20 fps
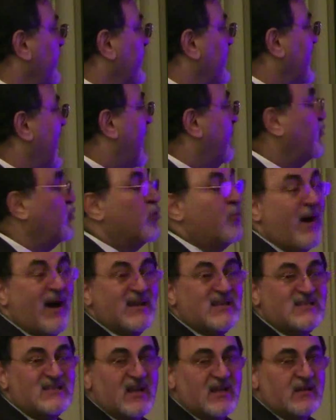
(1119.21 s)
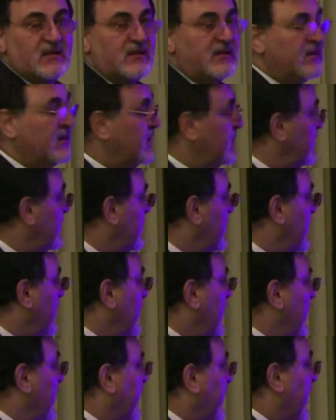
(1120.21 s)
Daptomycin,
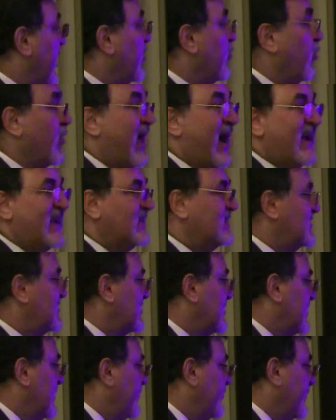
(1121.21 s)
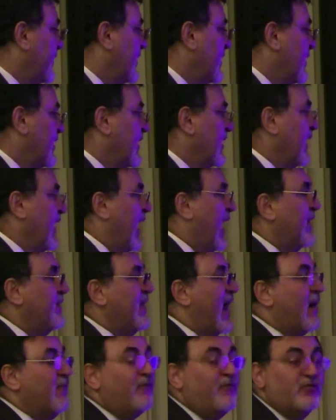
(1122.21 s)
ketolides, and
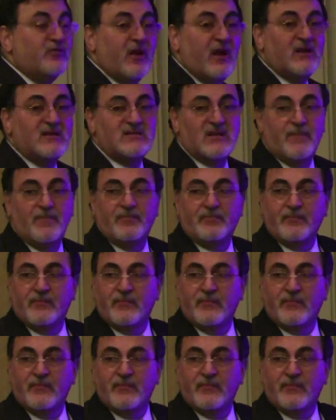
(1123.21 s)
amphotericin.